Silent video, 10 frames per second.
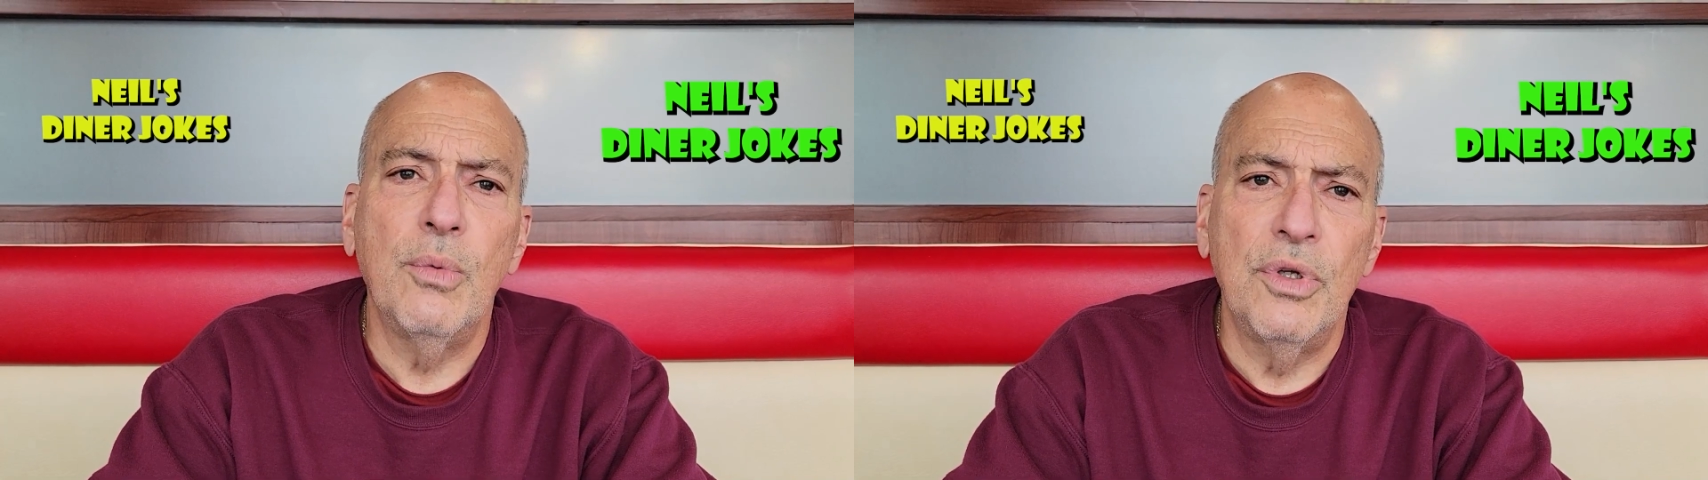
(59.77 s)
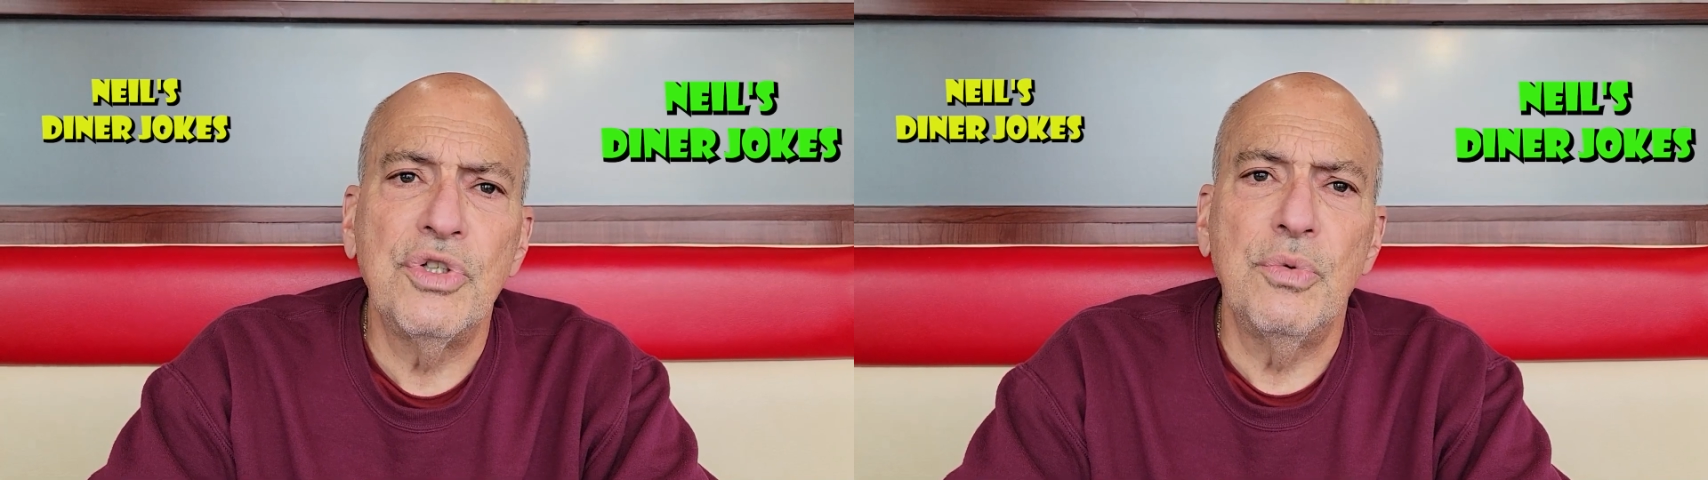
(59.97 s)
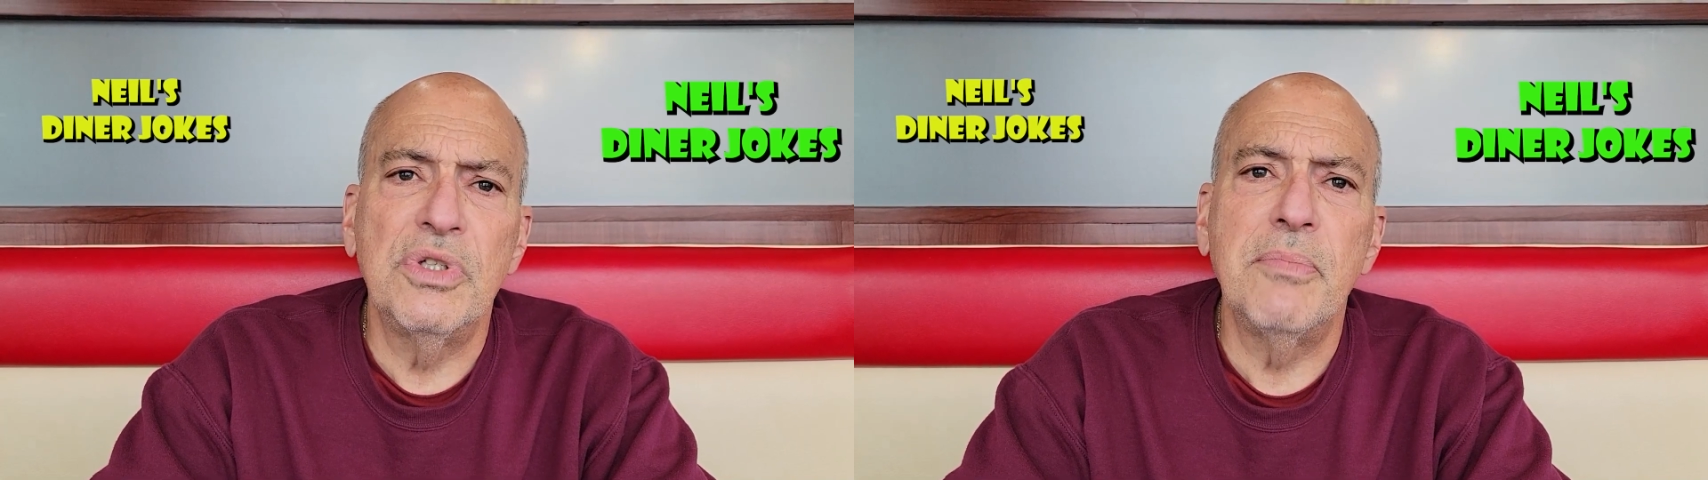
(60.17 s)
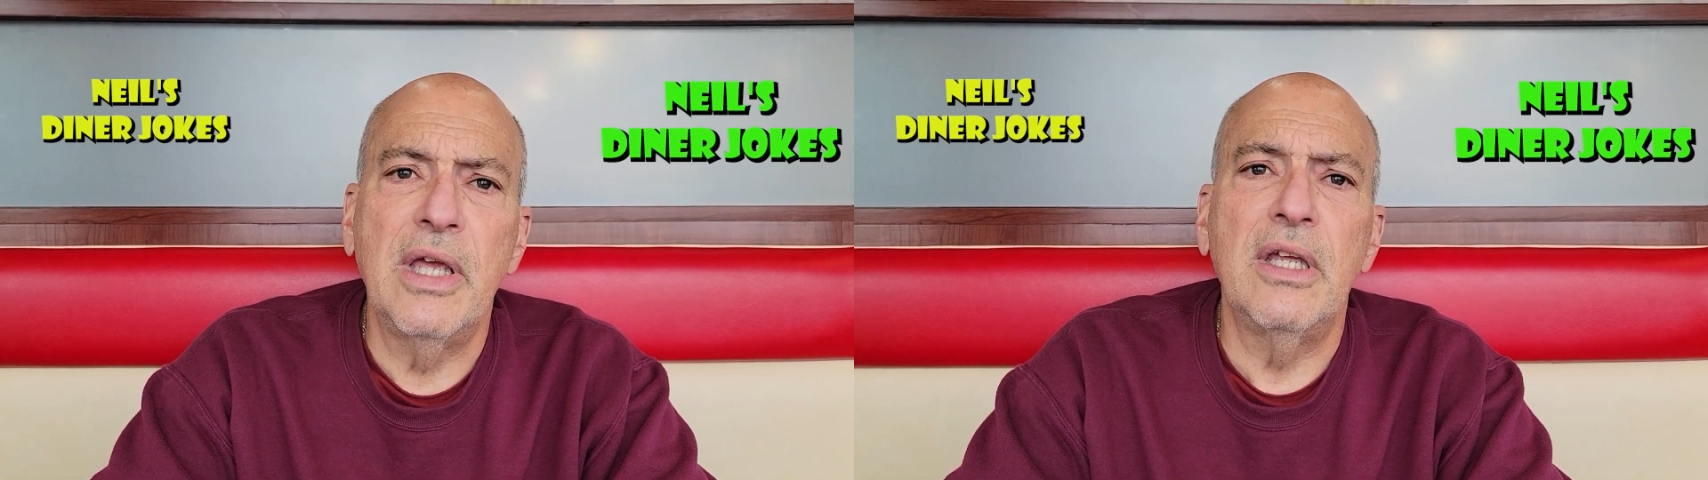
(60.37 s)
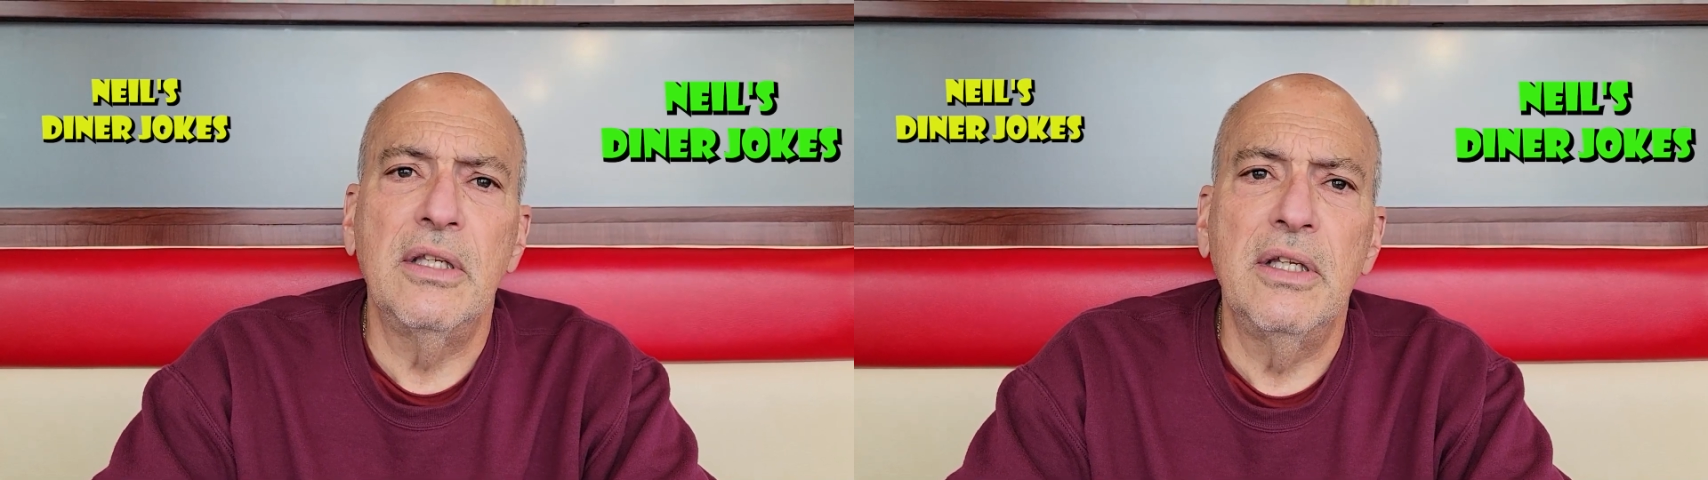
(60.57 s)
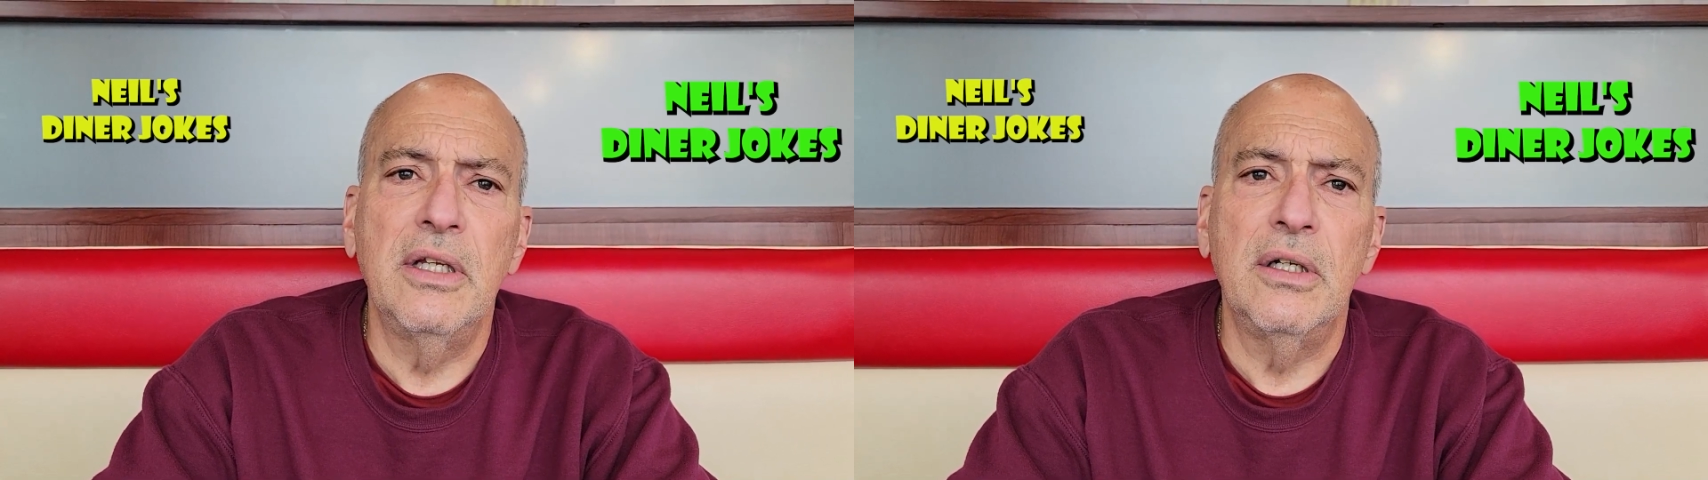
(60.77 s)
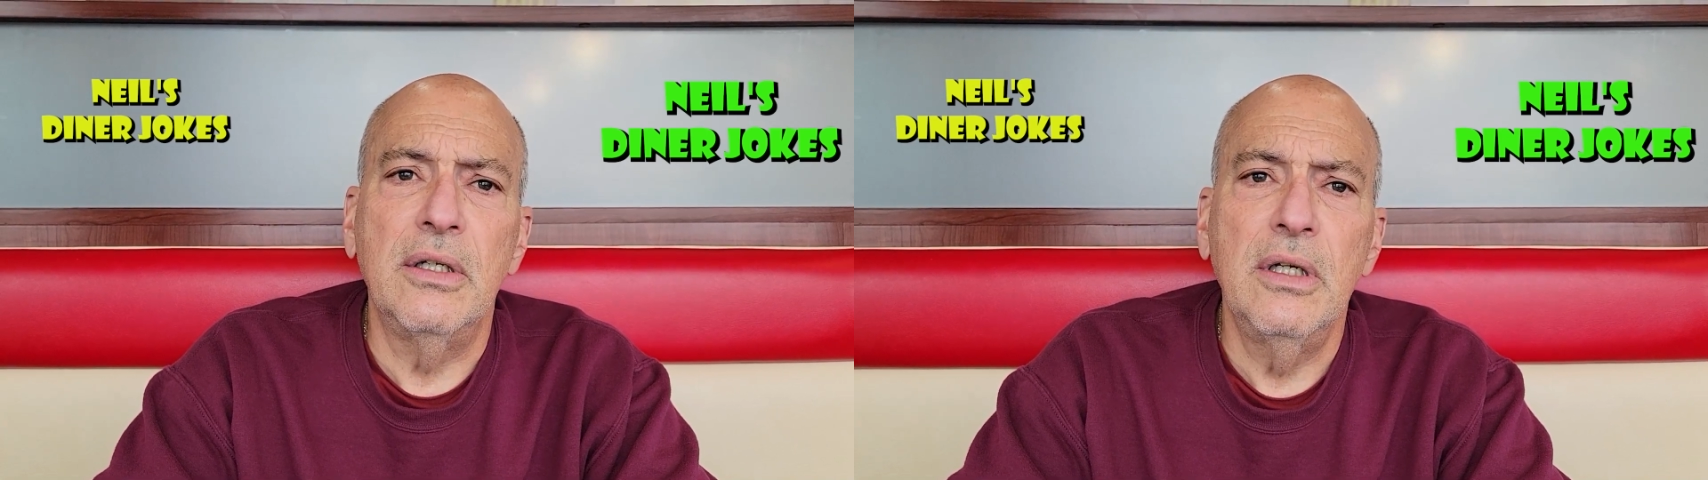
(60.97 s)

while she was making dinner,